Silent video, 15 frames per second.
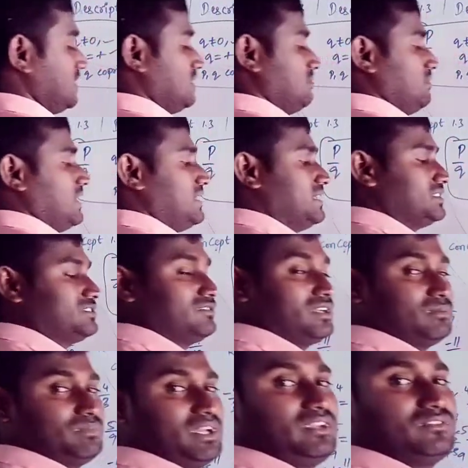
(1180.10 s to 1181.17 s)
minus 1
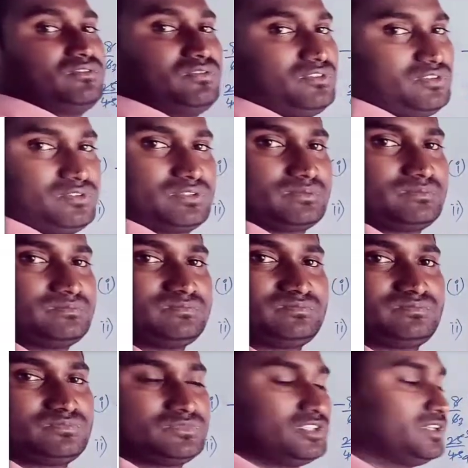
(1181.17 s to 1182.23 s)
by 4.
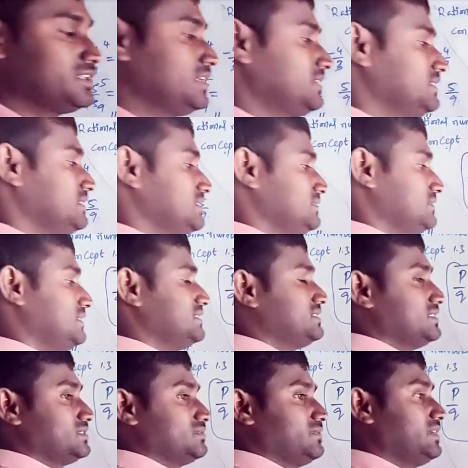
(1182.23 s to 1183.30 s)
Okay, this
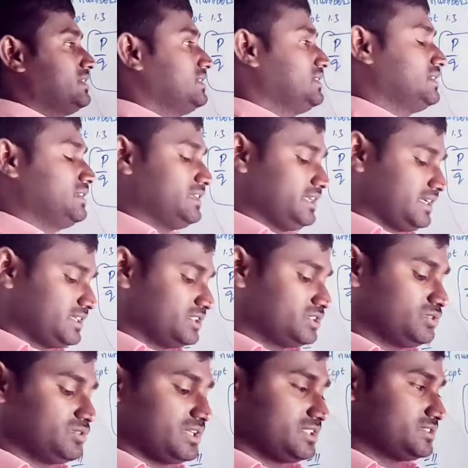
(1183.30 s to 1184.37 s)
is for negative
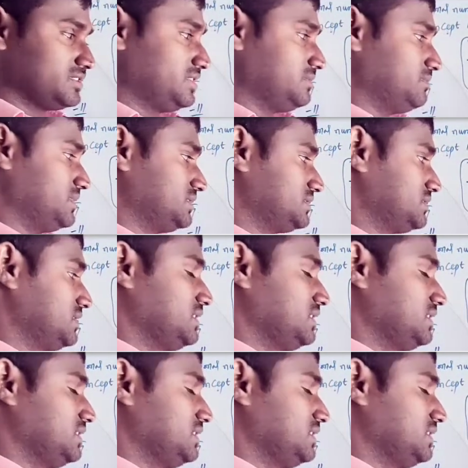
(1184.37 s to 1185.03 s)
rational numbers.